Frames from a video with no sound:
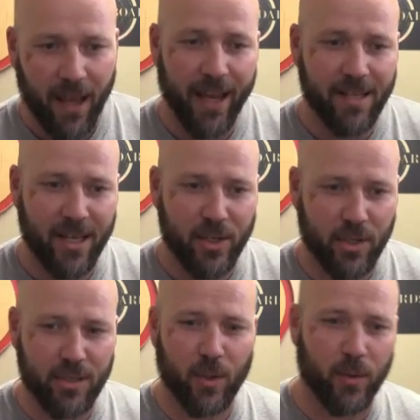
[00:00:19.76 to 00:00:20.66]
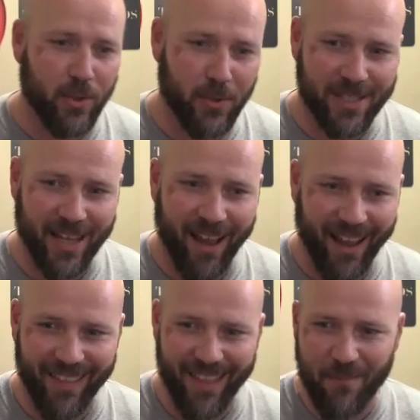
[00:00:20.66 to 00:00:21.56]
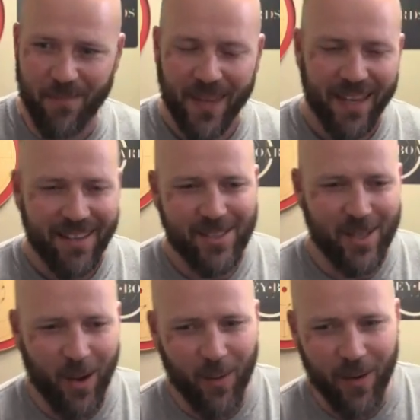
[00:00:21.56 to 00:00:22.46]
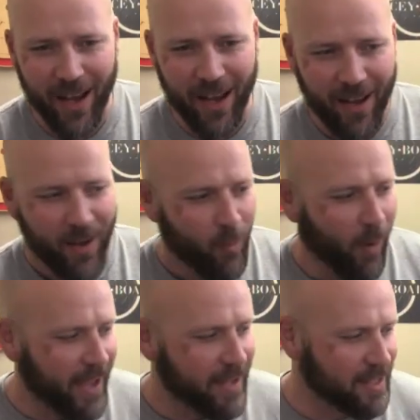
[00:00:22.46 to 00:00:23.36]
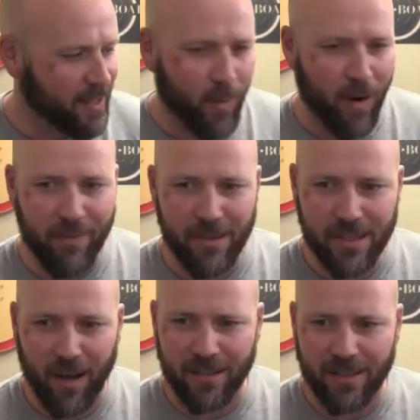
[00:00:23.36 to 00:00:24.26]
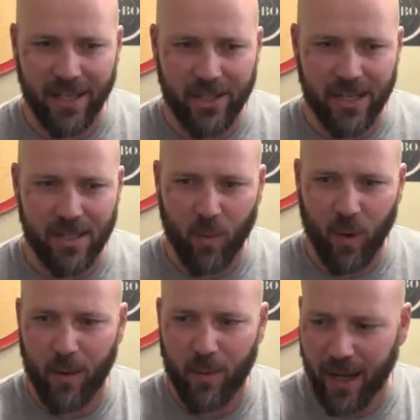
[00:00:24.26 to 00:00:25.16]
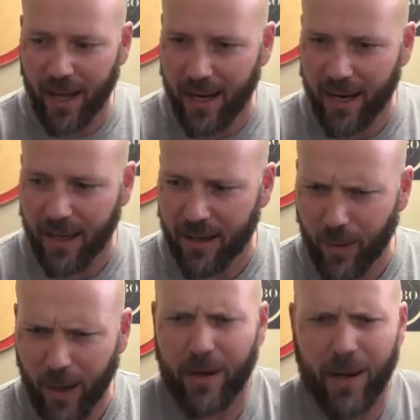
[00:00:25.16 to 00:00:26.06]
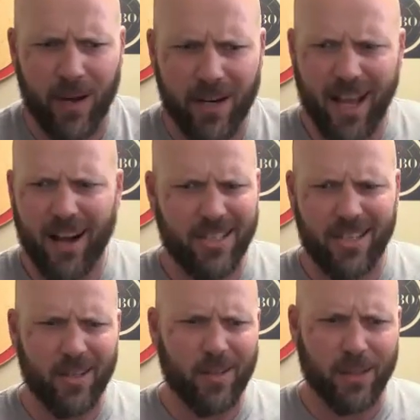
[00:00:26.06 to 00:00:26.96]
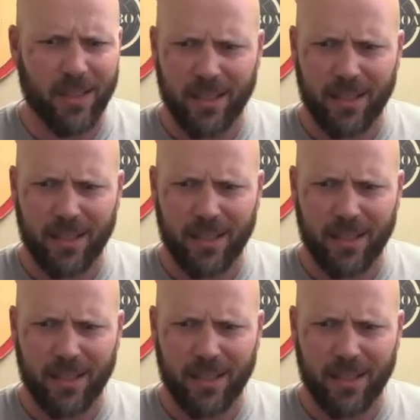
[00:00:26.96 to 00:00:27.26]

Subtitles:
I guess I should have told you to say hi to them. So why is it that we're on this call tonight, Jason? Why would I want to talk to you?